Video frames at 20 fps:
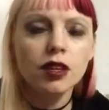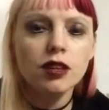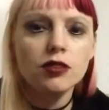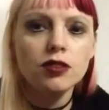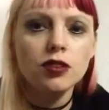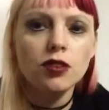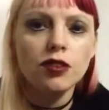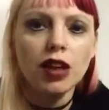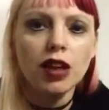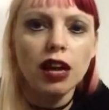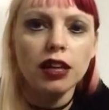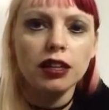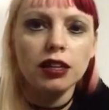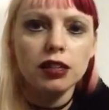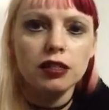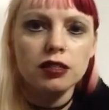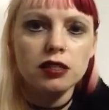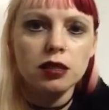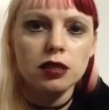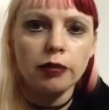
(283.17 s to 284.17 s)
So that
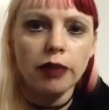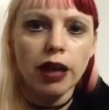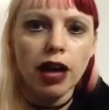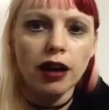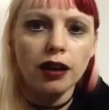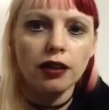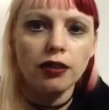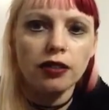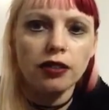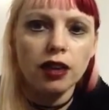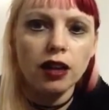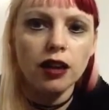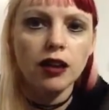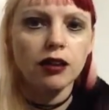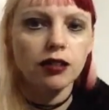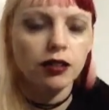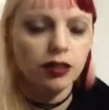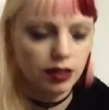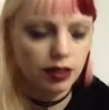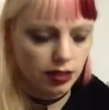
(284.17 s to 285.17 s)
is the back
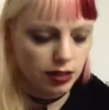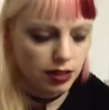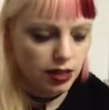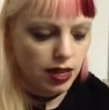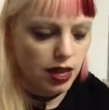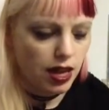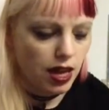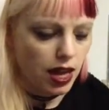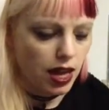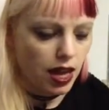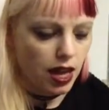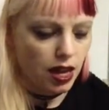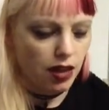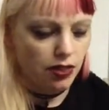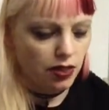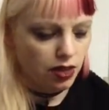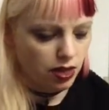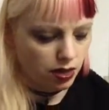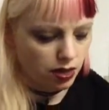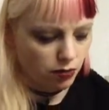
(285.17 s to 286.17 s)
there.
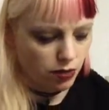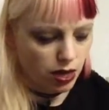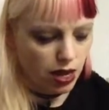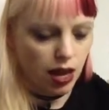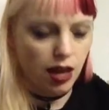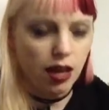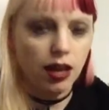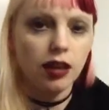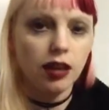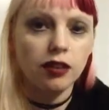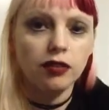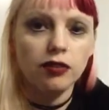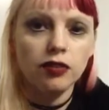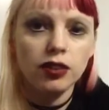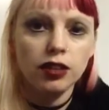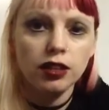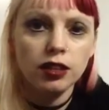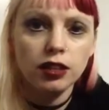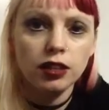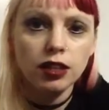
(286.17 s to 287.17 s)
And then we have,
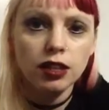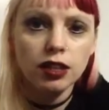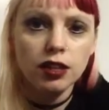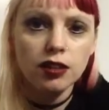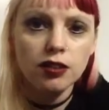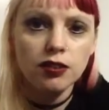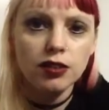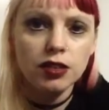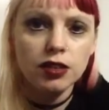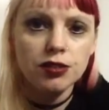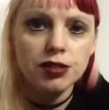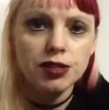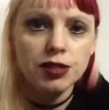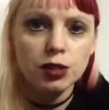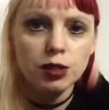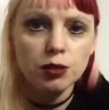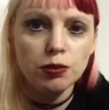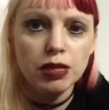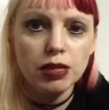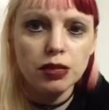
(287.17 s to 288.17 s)
there's
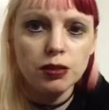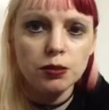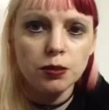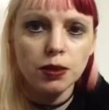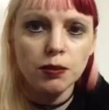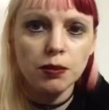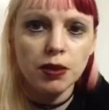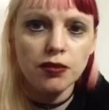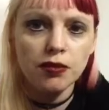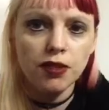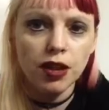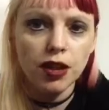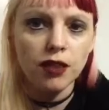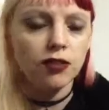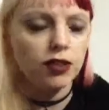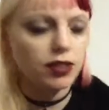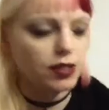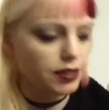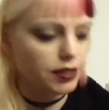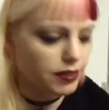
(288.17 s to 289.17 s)
Anubis, one of my
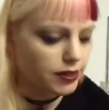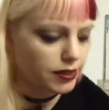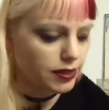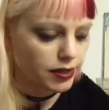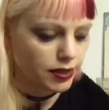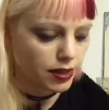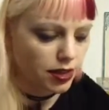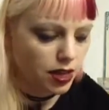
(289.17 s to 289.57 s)
favorites.